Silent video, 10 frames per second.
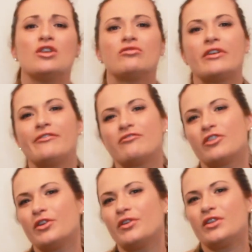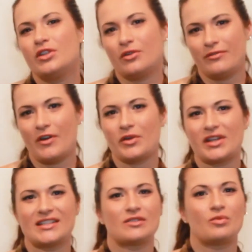Review your
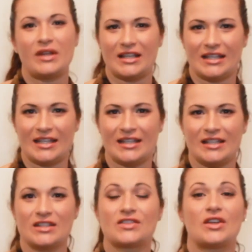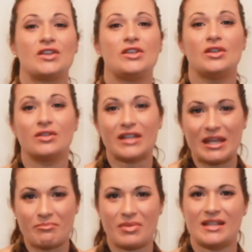focus weekly, so you'll
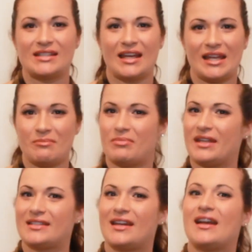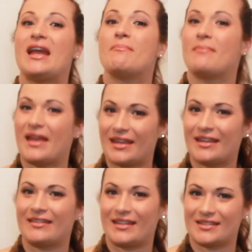get better and better at
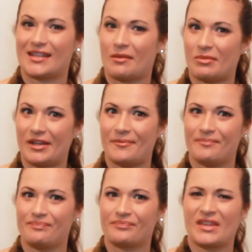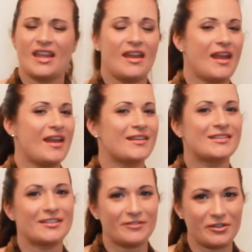making this habit. And
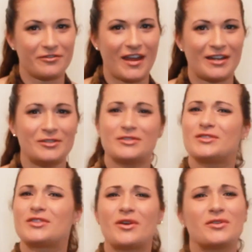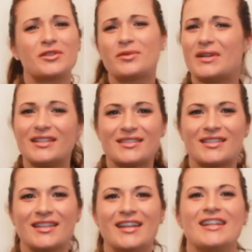if you fail, don't
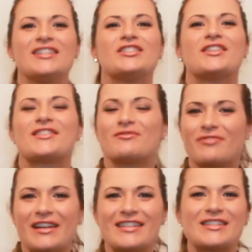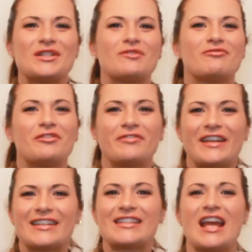quit. Just rest,
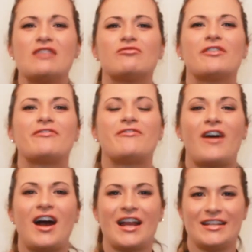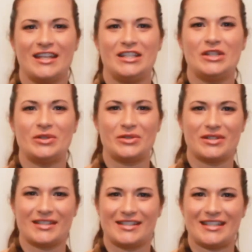reflect, and refine your
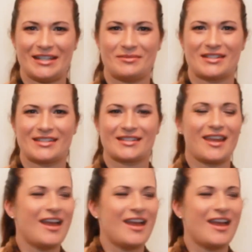steps.